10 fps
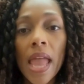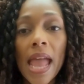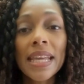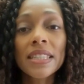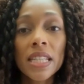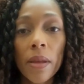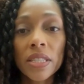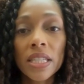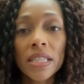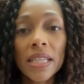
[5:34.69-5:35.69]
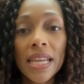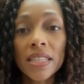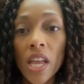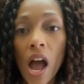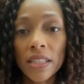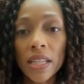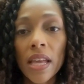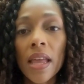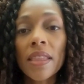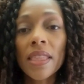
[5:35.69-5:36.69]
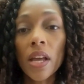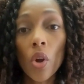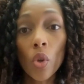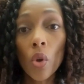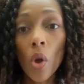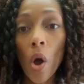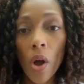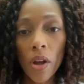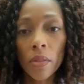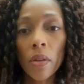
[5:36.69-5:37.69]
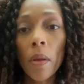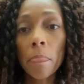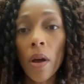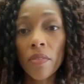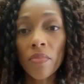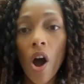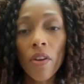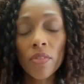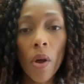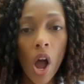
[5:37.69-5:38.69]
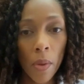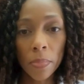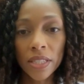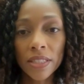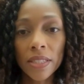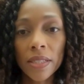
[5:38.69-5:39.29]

a substance less toxic than crude oil, but far from harmless.